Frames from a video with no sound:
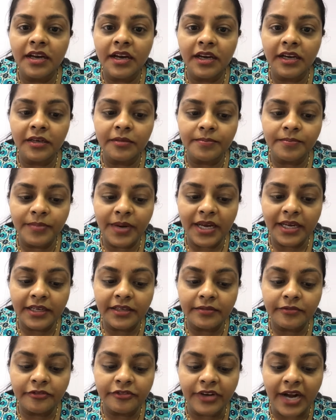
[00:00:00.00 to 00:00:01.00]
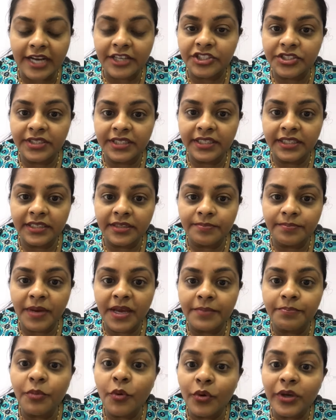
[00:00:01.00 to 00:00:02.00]
by fractioning it
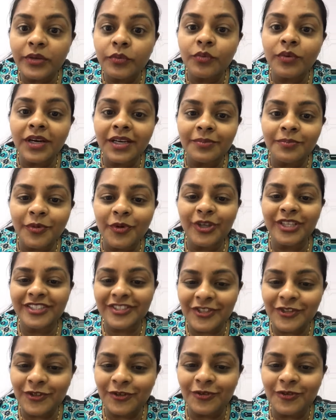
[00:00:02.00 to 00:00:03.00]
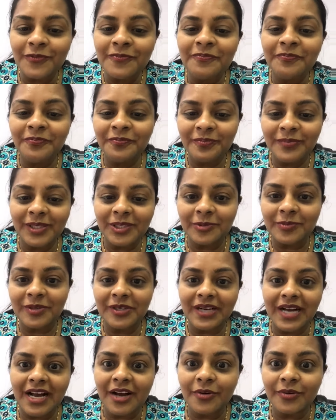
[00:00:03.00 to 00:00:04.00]
by 0.1, 0.2
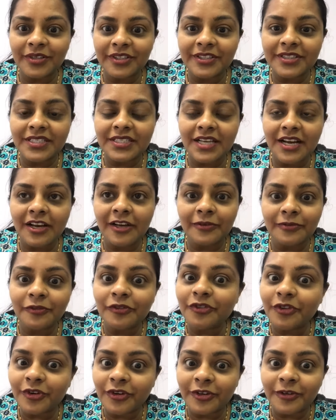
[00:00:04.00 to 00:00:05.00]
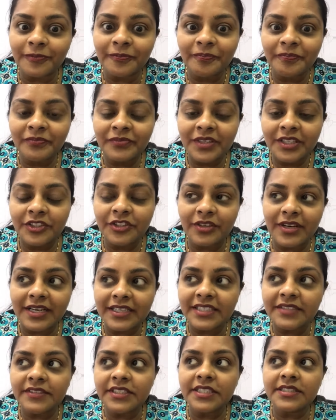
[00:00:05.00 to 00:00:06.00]
billable hours for your
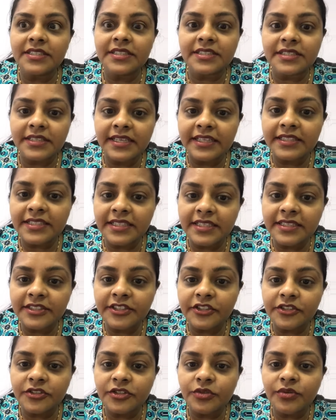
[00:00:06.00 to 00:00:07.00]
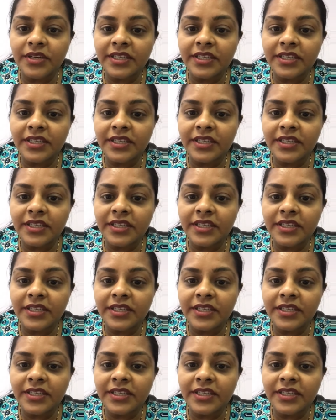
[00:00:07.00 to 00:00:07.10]
activities, it's easy to do.